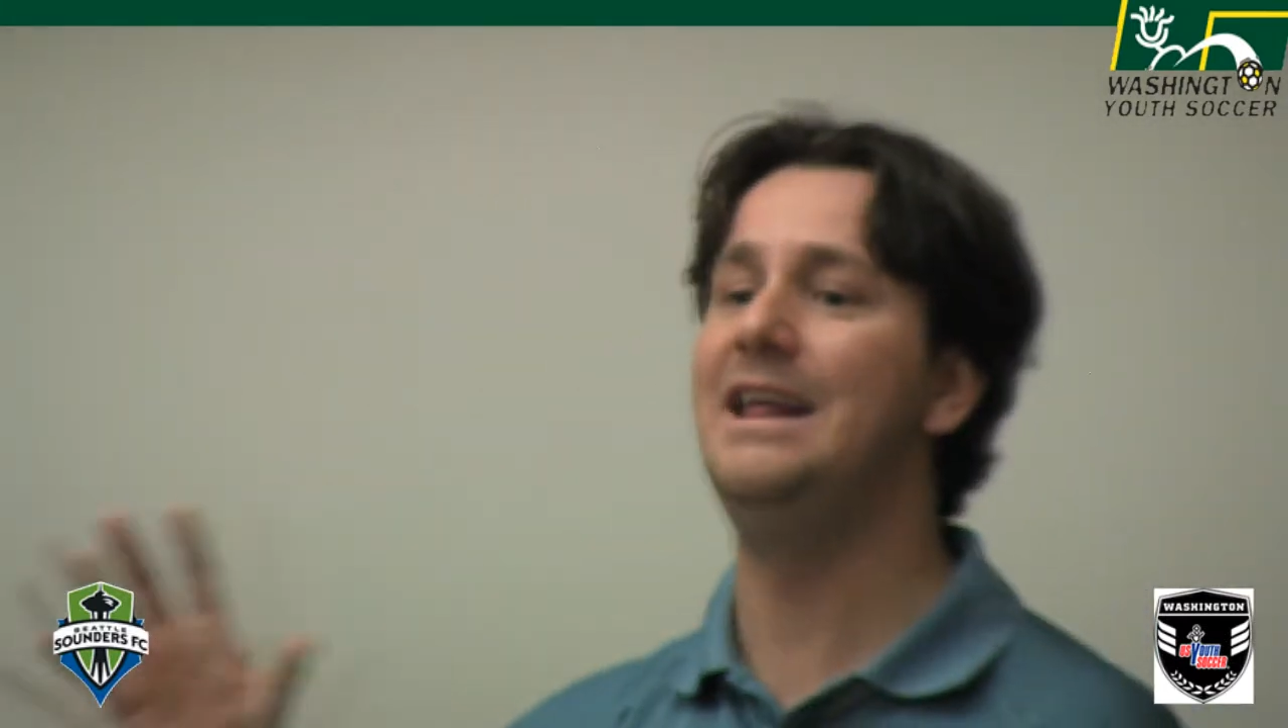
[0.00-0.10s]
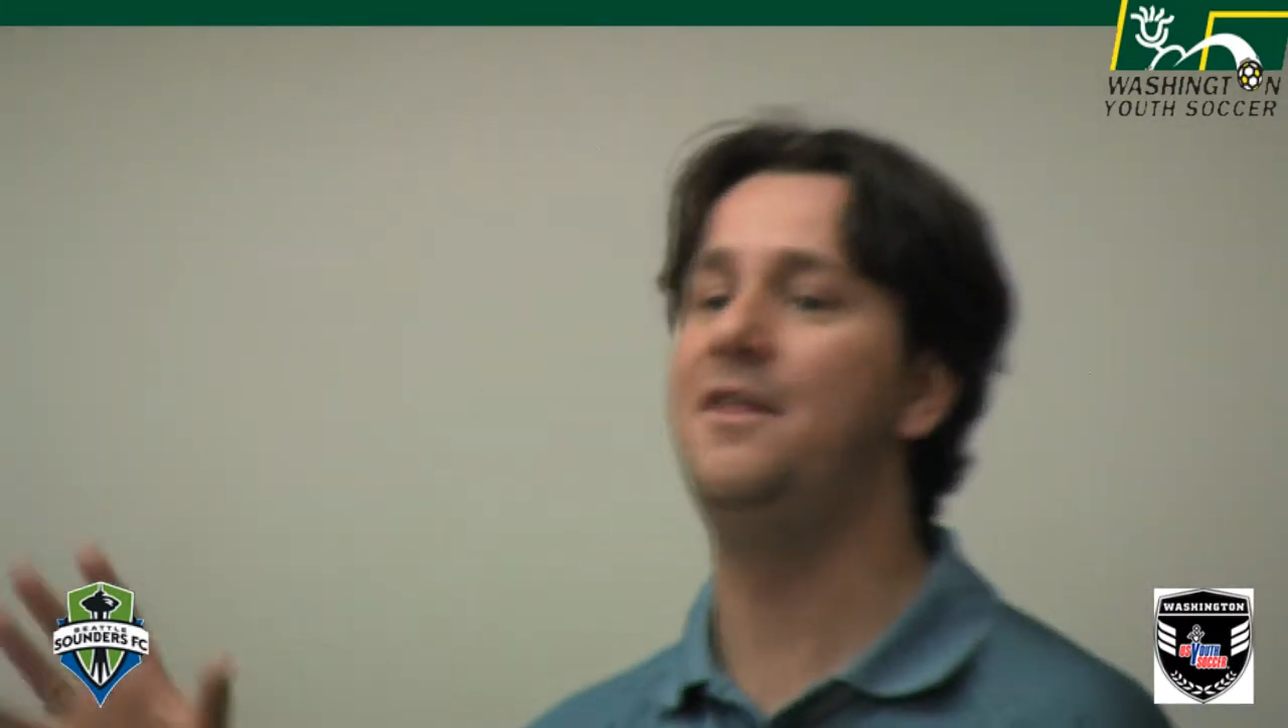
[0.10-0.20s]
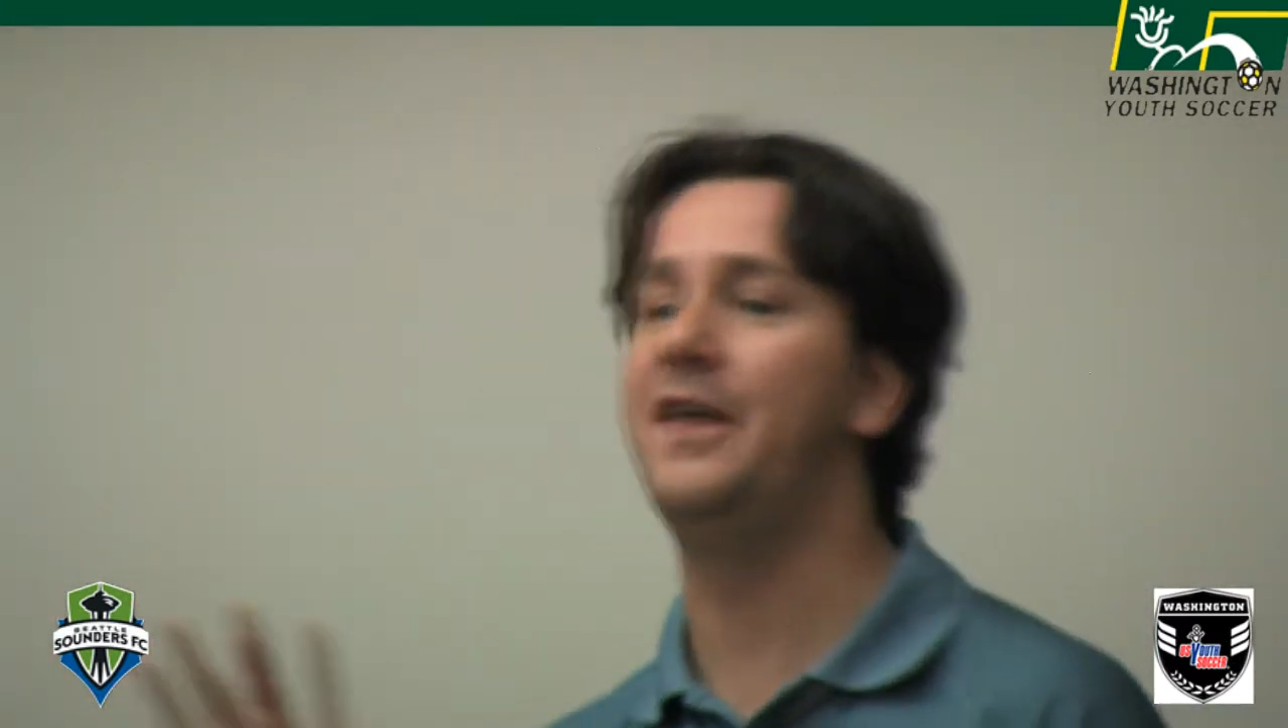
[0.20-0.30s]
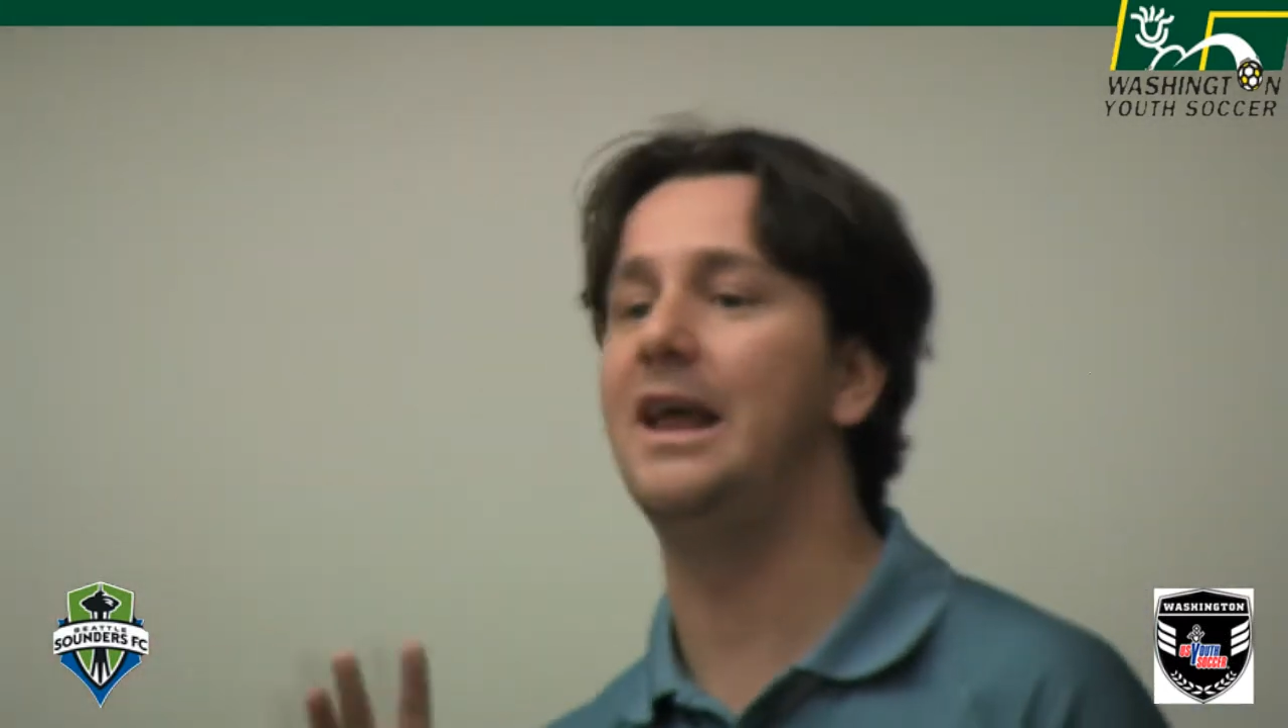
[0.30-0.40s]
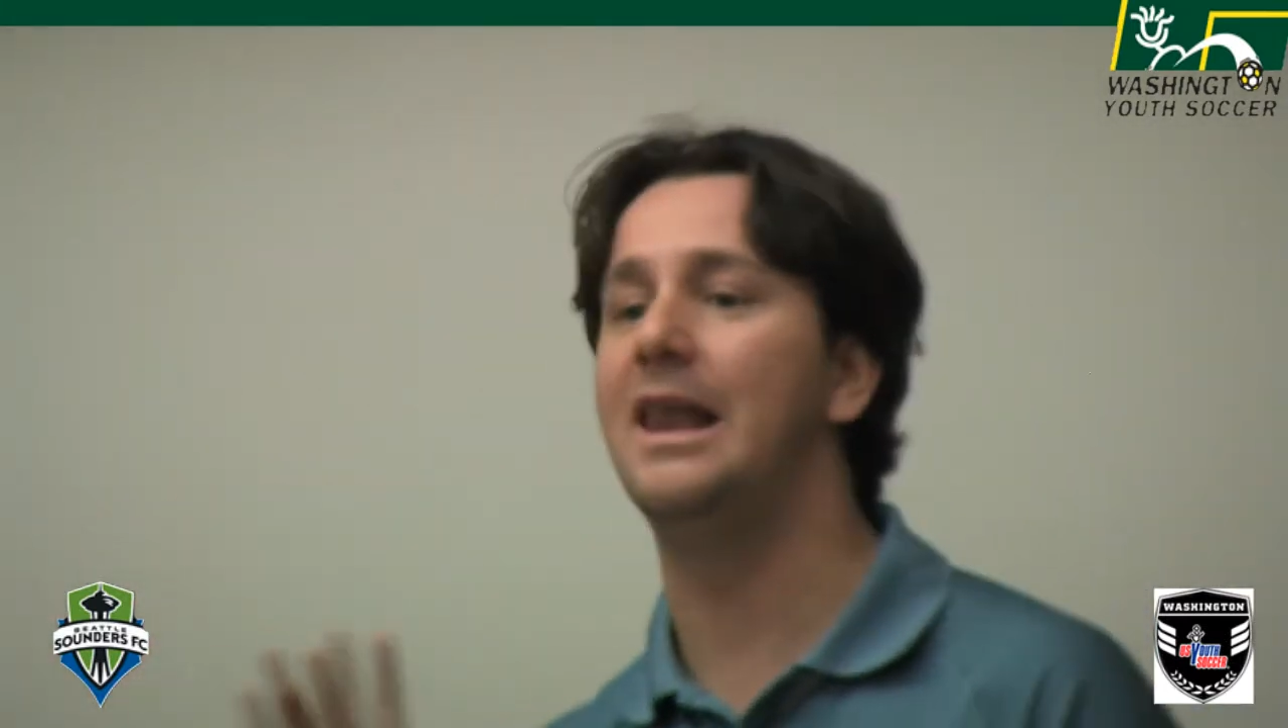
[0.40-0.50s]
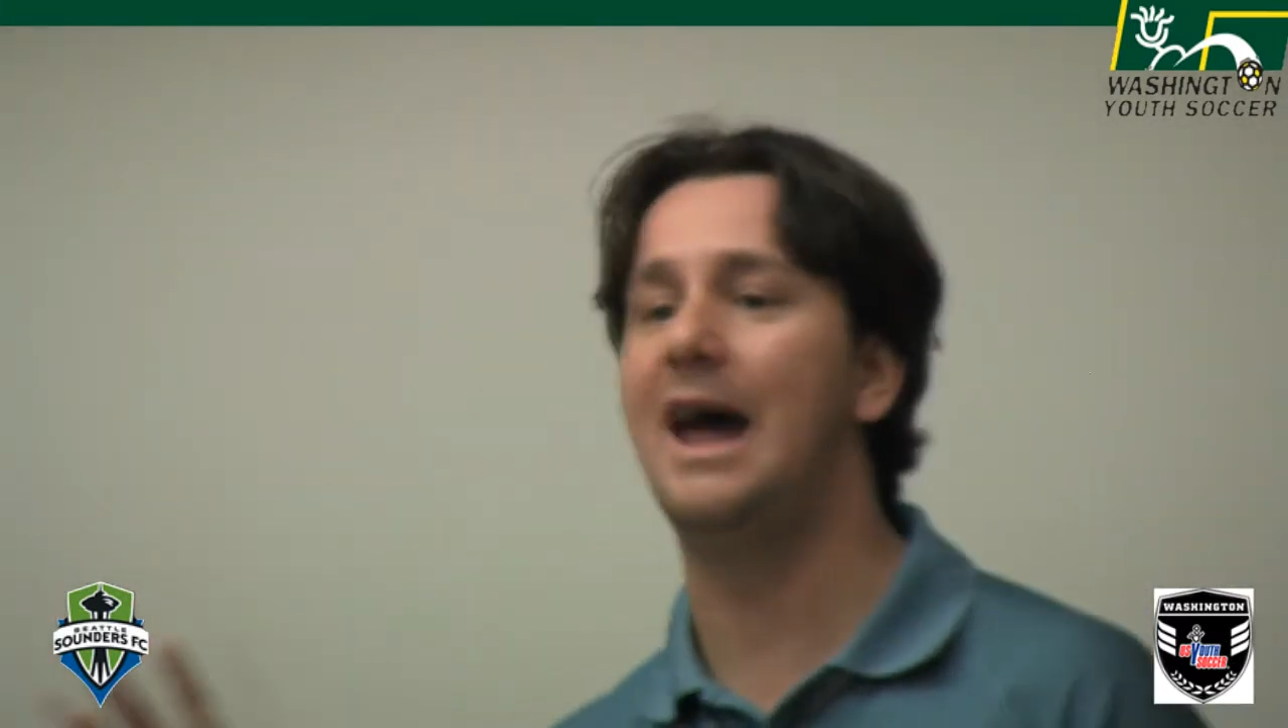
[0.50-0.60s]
anything